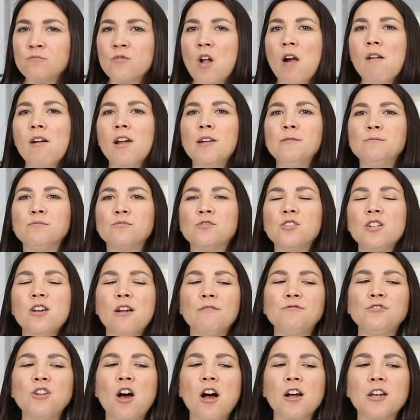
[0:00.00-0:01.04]
All right, it's
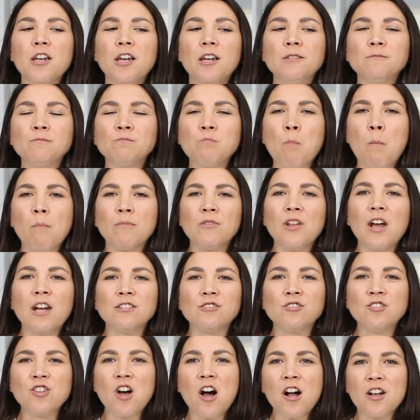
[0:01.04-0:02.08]
enough talking,
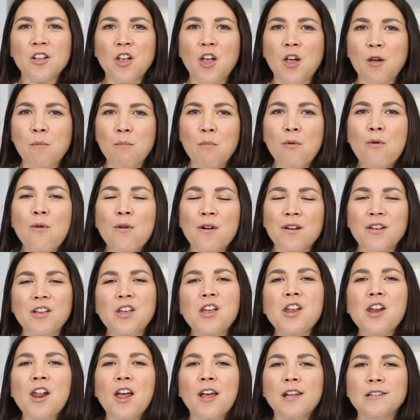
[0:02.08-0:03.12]
less talking, more
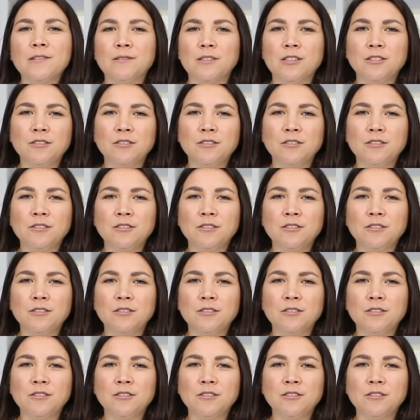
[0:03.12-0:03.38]
eating.